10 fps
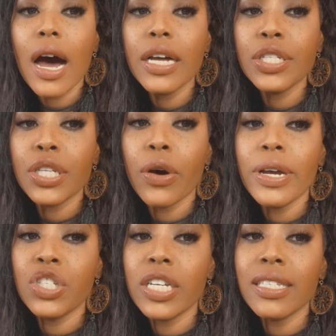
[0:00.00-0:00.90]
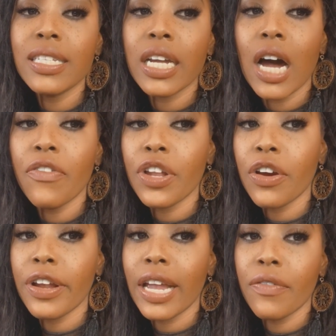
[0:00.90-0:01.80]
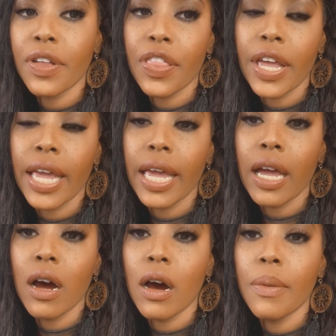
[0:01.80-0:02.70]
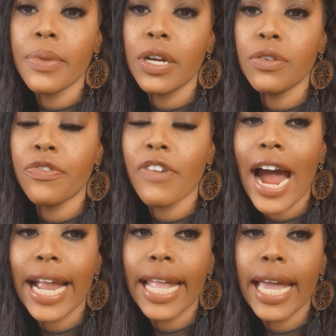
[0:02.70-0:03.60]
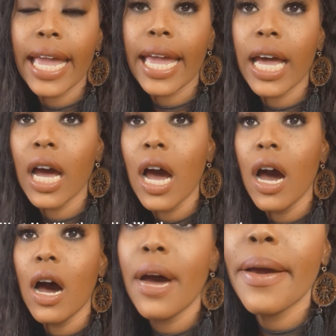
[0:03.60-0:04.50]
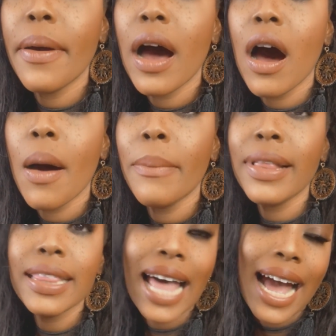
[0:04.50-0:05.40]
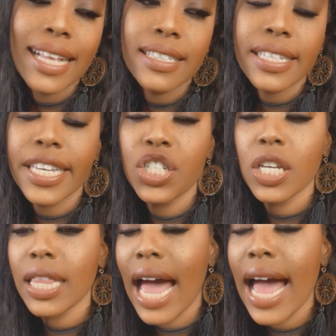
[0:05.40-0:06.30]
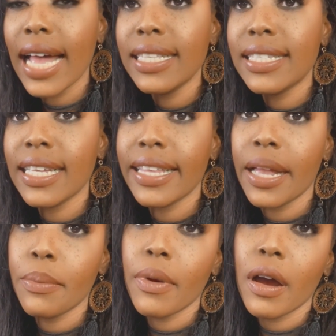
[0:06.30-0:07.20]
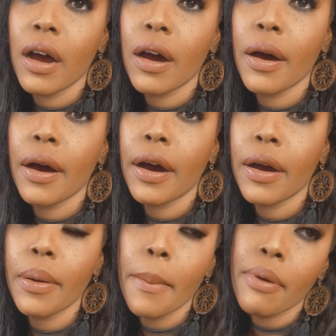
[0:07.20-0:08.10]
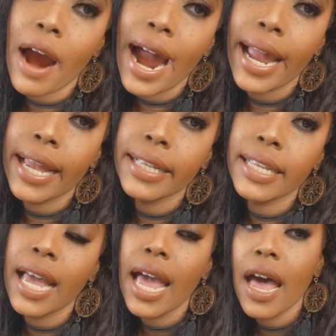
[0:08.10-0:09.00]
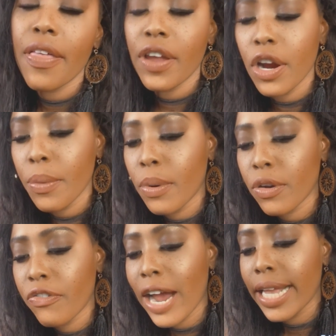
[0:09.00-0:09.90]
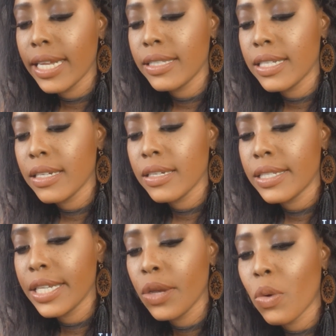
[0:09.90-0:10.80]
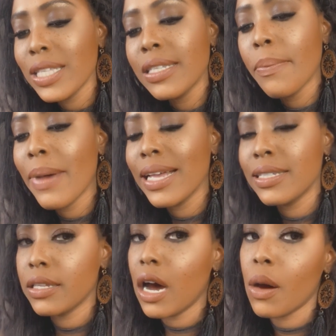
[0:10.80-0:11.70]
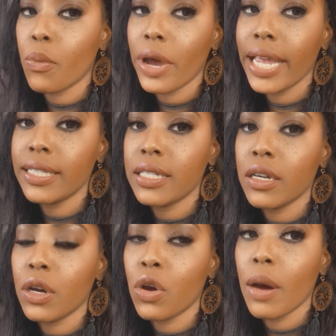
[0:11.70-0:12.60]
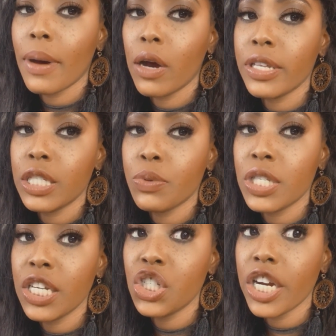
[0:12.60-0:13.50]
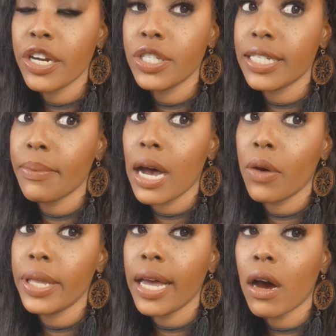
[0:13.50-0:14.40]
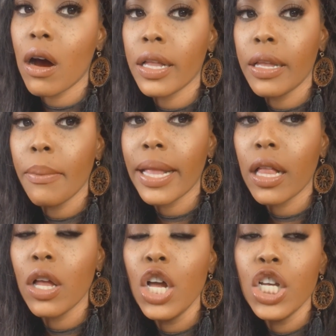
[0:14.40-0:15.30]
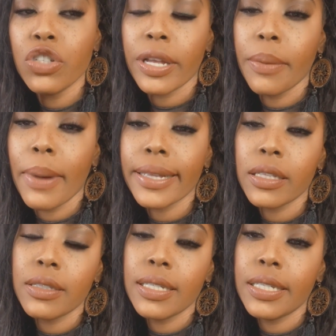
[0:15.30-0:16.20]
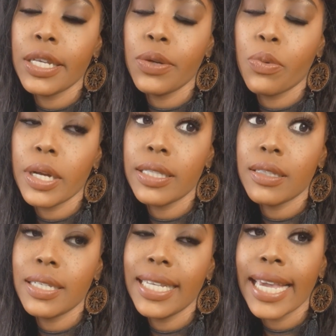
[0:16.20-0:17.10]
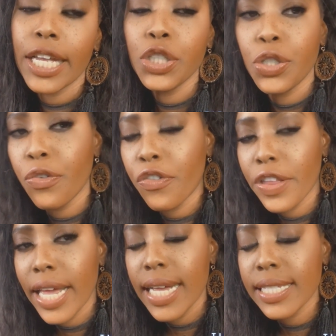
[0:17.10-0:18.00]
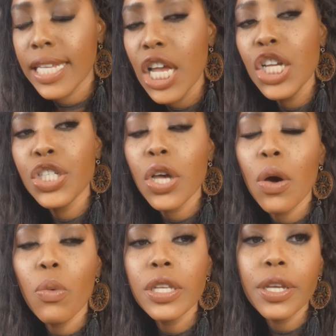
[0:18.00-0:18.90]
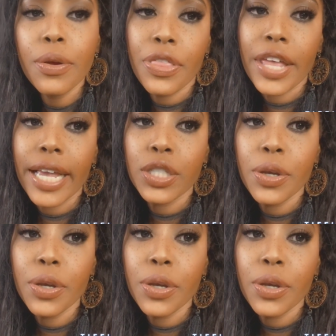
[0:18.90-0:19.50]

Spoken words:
So it's just the governor and everything. They're fighting Lance, Keisha Lance, and then Brian, they're both fighting to see what's the best way to go about this procedure, and somehow he got caught in the middle trying to battle to see what he can do for this. So what do you think?